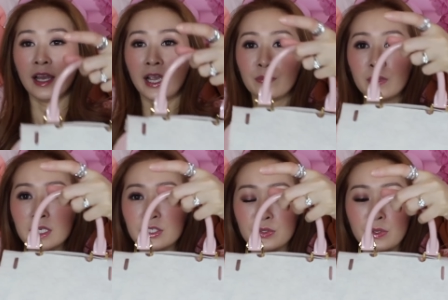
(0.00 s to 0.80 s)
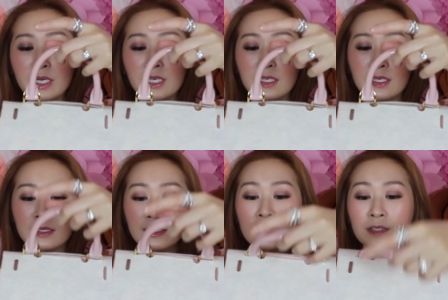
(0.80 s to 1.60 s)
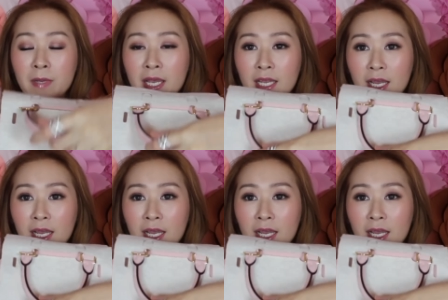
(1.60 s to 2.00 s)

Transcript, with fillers: and when I store it in its dust bag